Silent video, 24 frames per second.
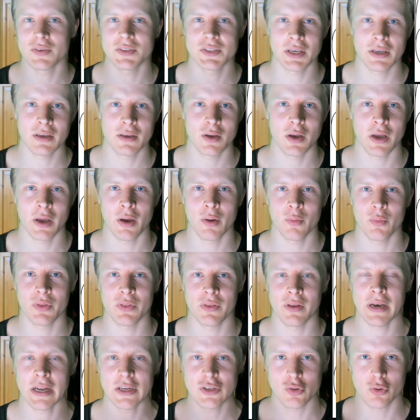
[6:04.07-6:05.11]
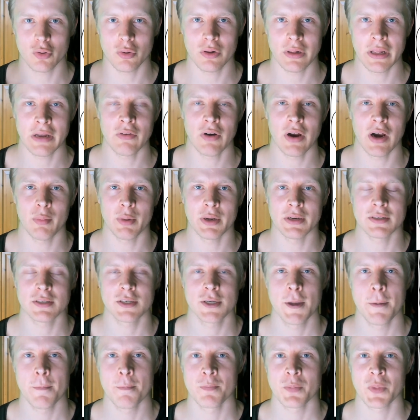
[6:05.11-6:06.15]
sync with the natural environment,
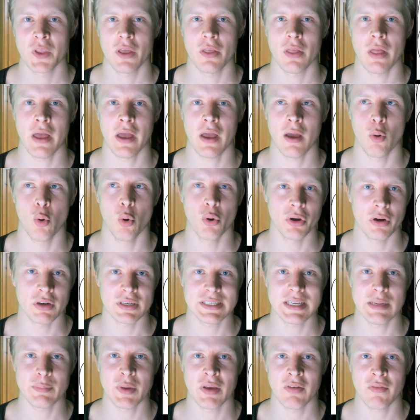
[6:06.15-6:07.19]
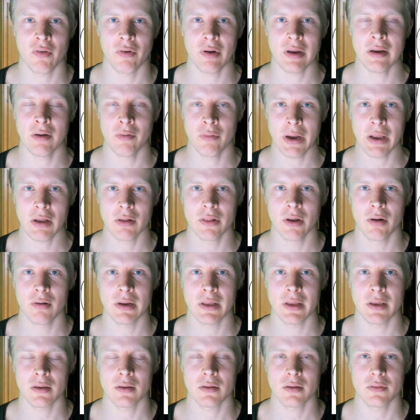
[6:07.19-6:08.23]
or you're sleeping very
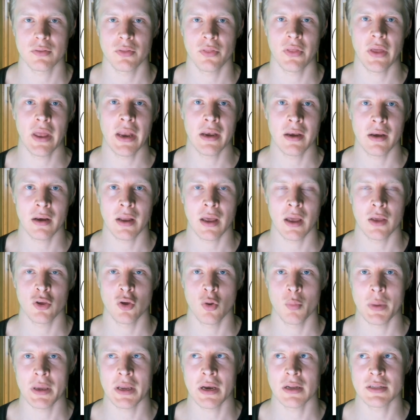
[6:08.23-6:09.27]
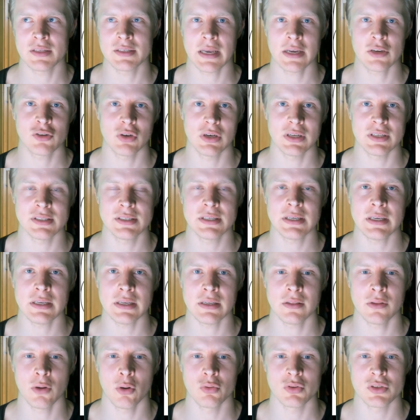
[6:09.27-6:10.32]
irregularly, then you may not actually
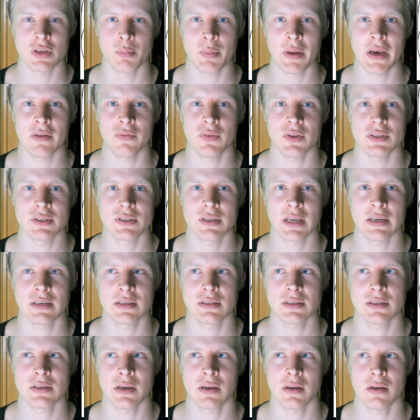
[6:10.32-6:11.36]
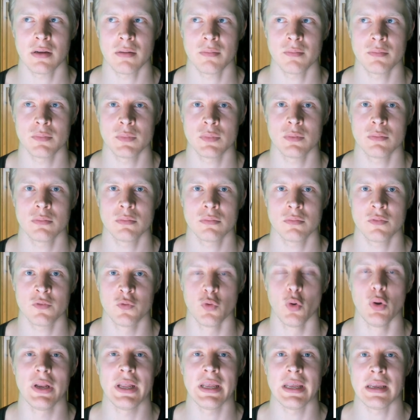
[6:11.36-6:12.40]
see those benefits get
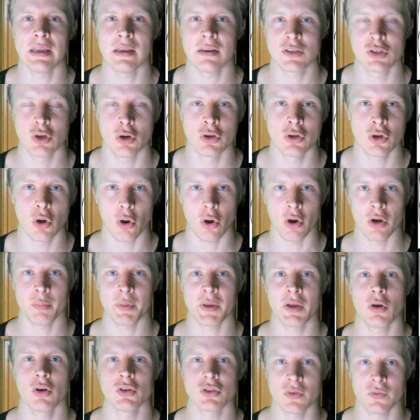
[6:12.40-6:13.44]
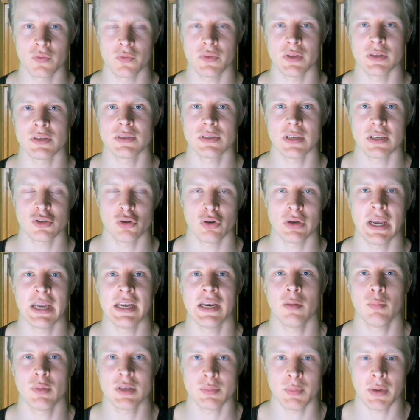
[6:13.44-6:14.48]
fully turned on because of this
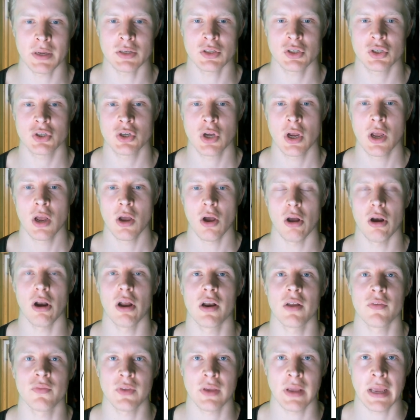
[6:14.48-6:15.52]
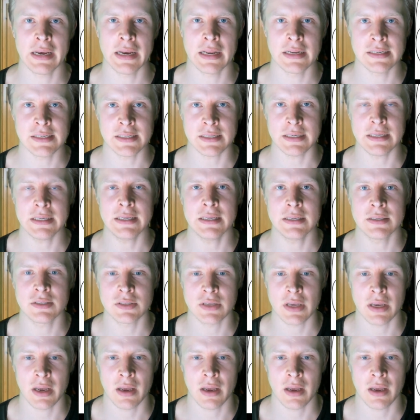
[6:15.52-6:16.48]
circadian mismatch. A lot of the NAD is,